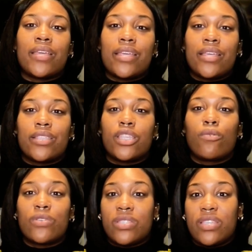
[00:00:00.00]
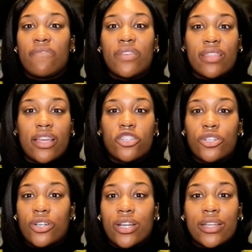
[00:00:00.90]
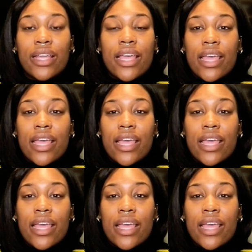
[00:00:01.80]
is receiving that sugar and